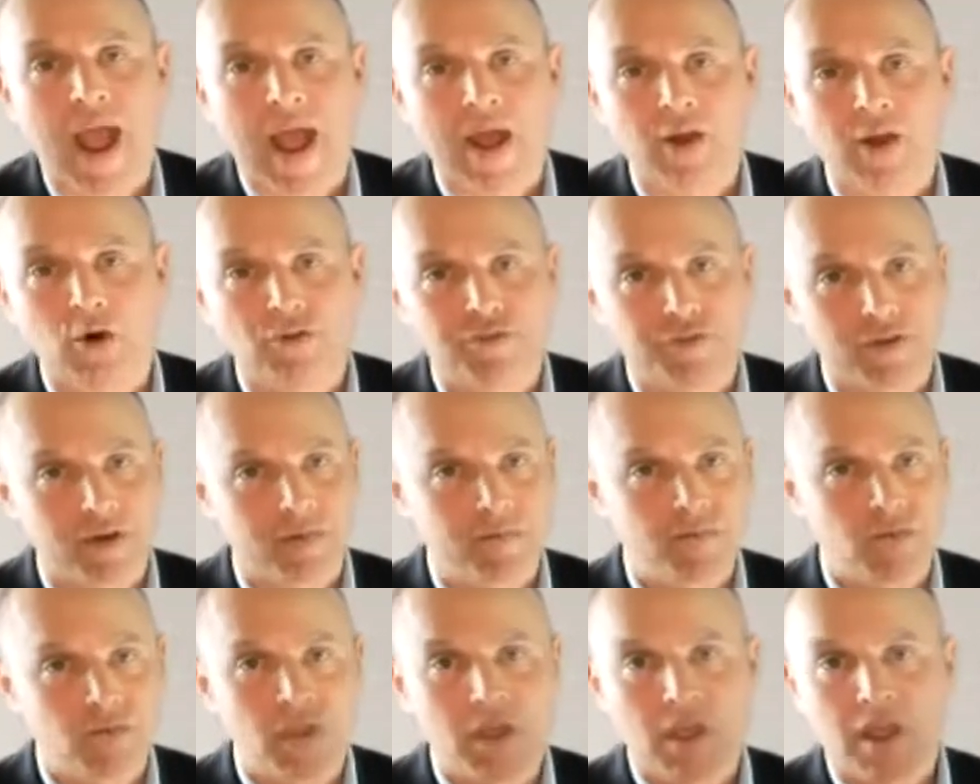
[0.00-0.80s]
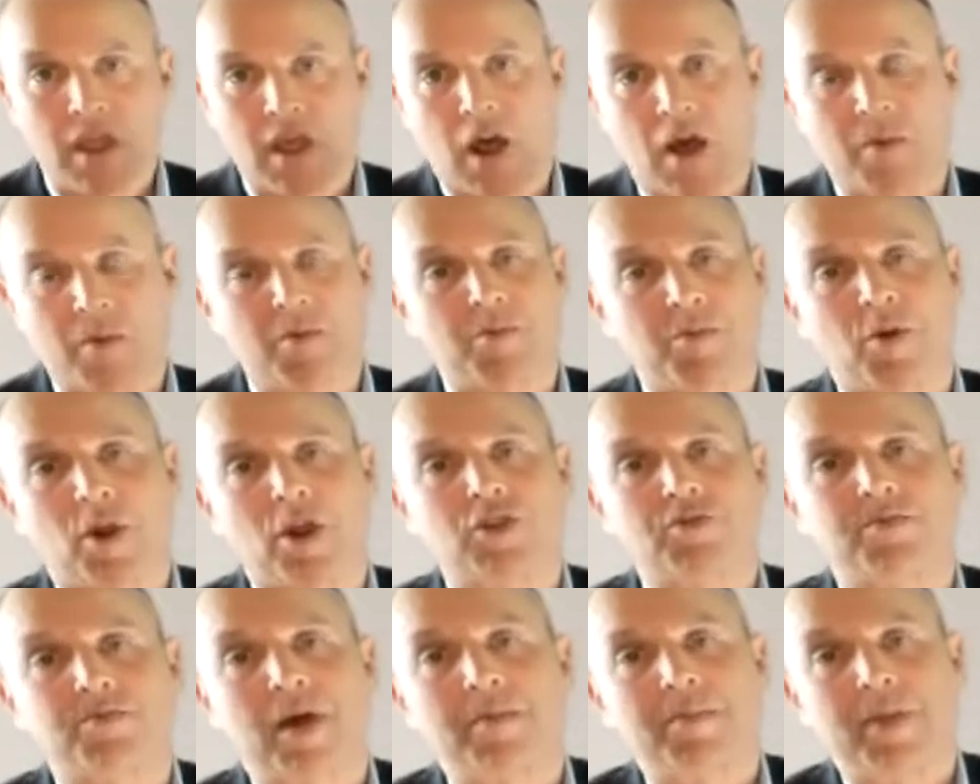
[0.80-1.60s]
And often I'm
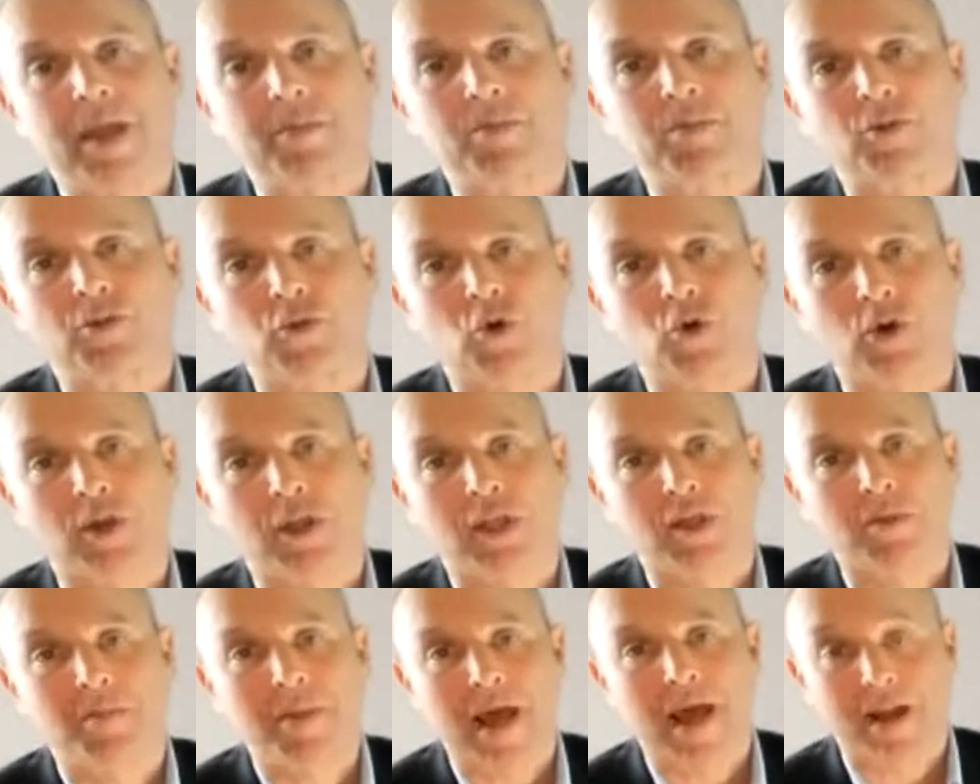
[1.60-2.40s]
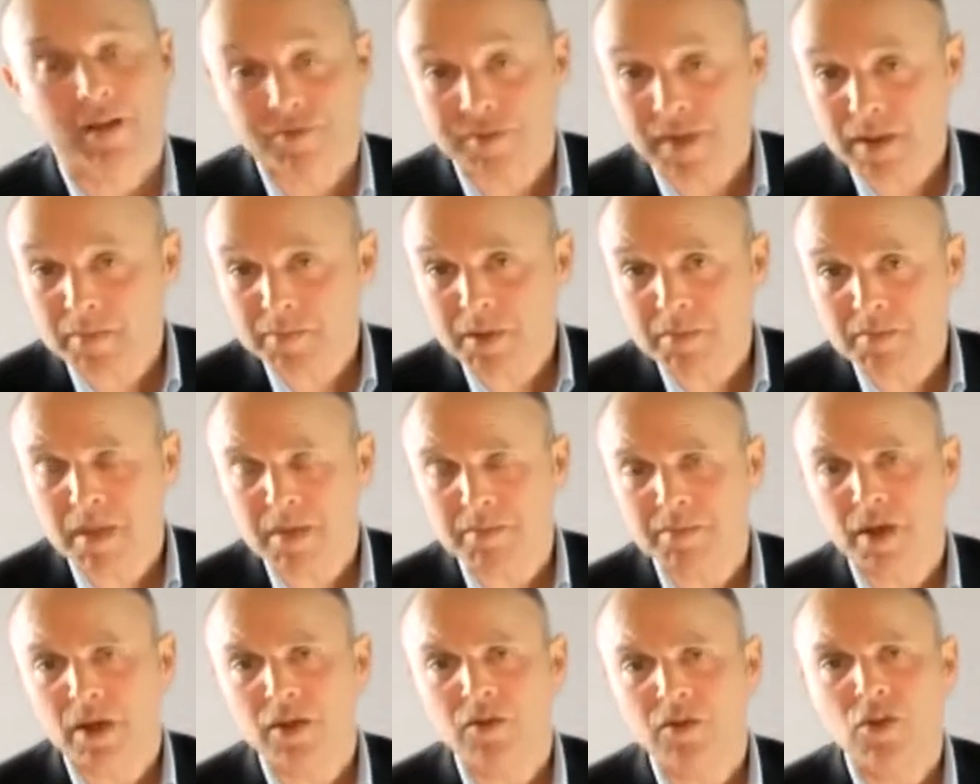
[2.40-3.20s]
approached by people talking about a family
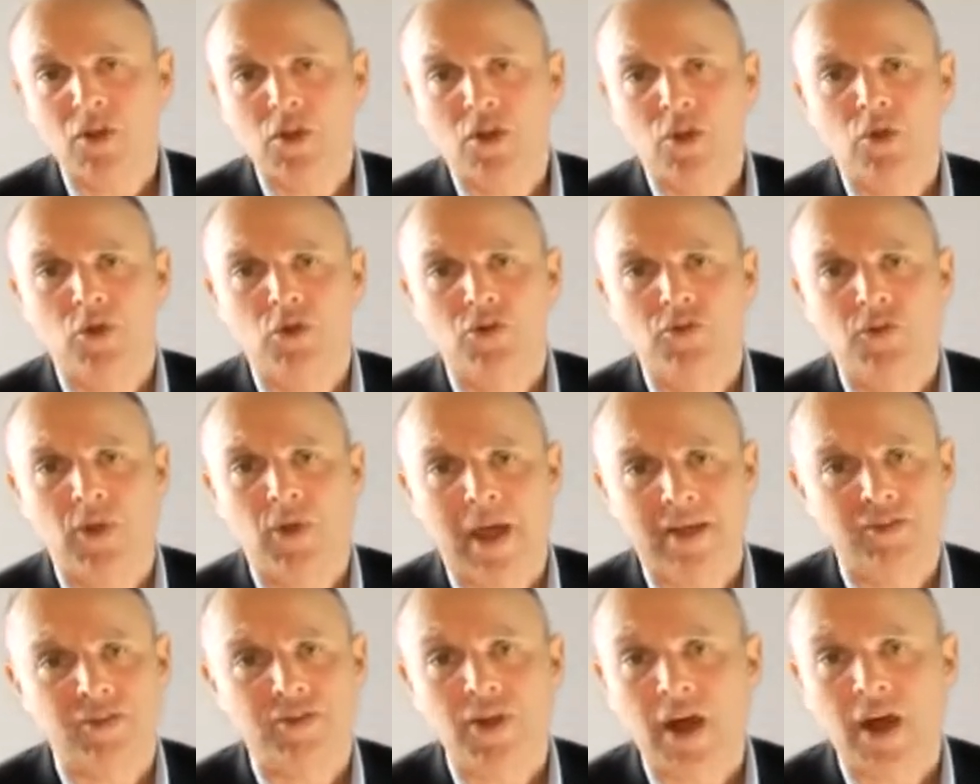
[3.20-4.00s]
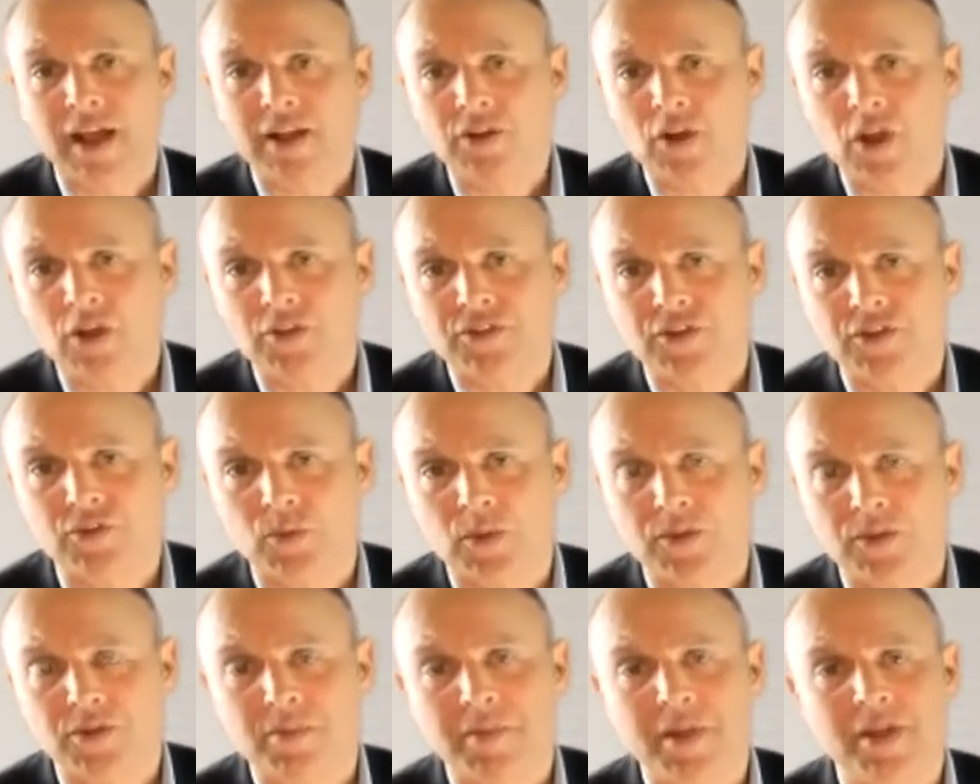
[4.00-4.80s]
member who has a
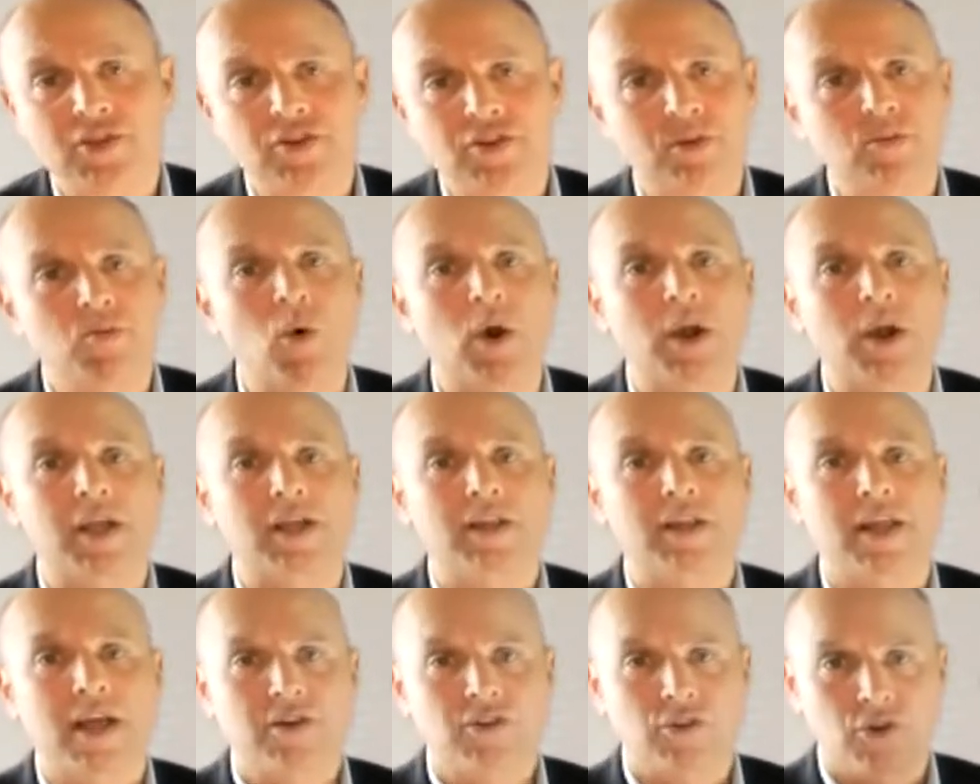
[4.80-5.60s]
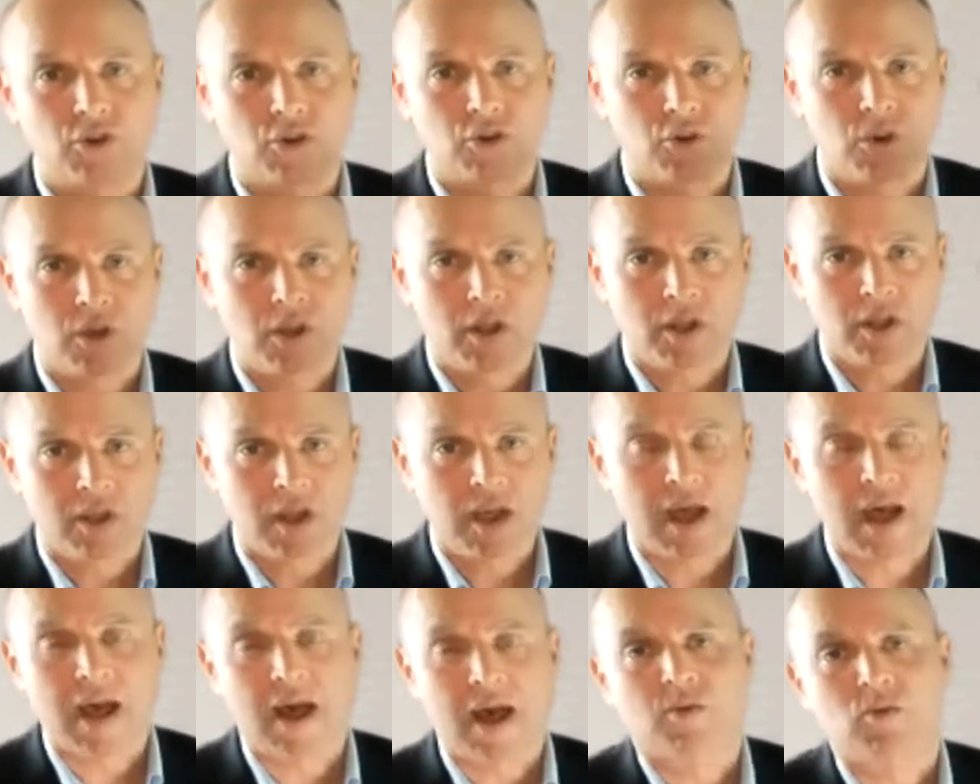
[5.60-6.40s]
diagnosis with dementia and what can they do
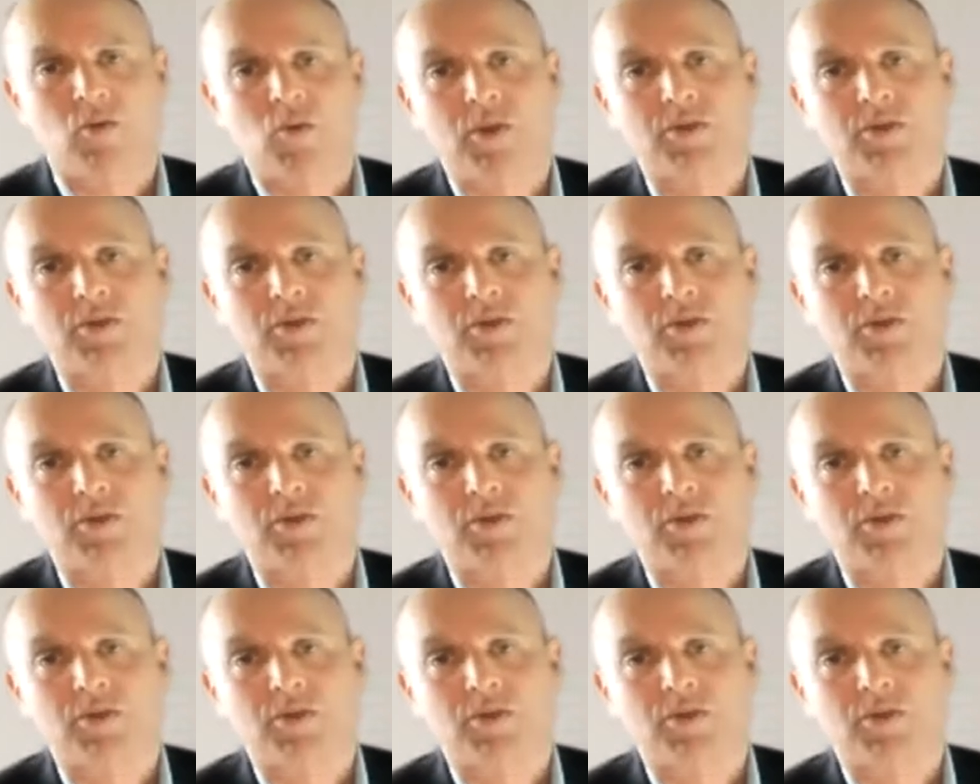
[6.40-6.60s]
with